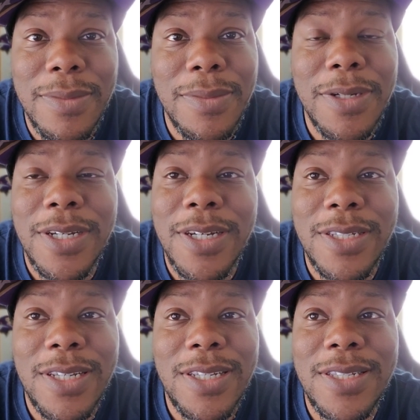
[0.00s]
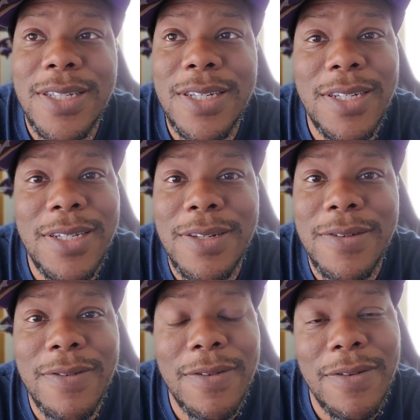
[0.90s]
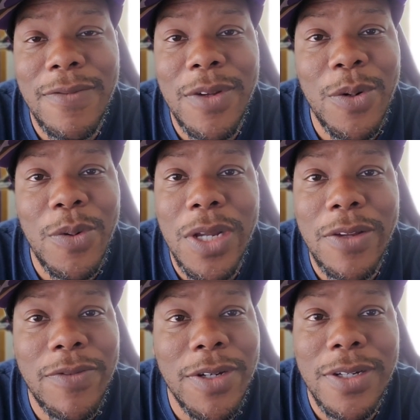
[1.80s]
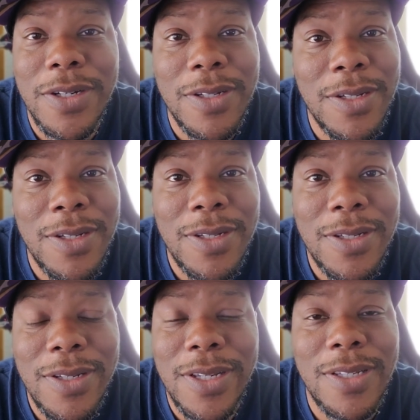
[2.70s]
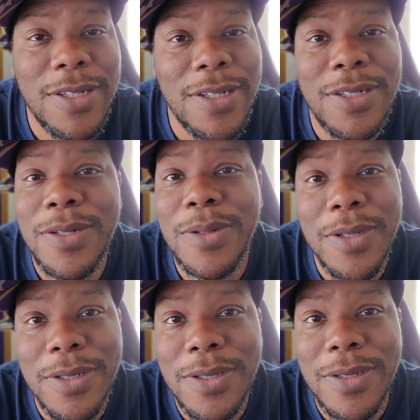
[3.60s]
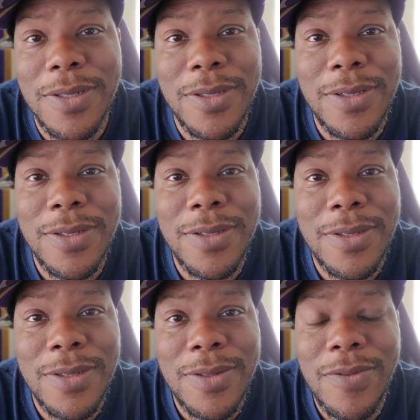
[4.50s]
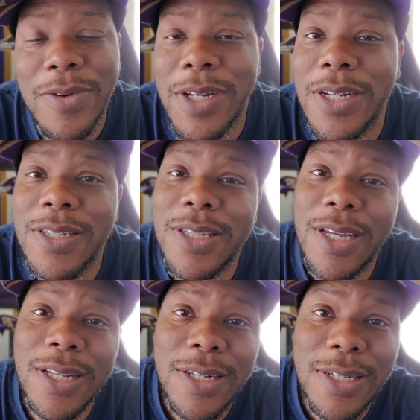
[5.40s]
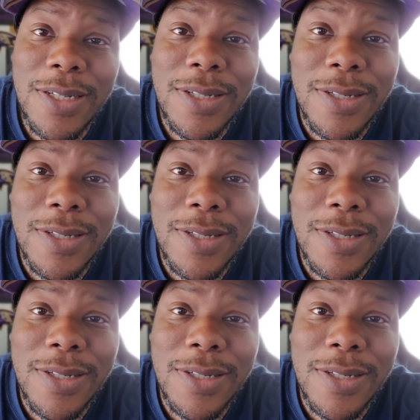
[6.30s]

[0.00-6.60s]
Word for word: because he's seen in a wave getting just tortured. Ronnie Stanley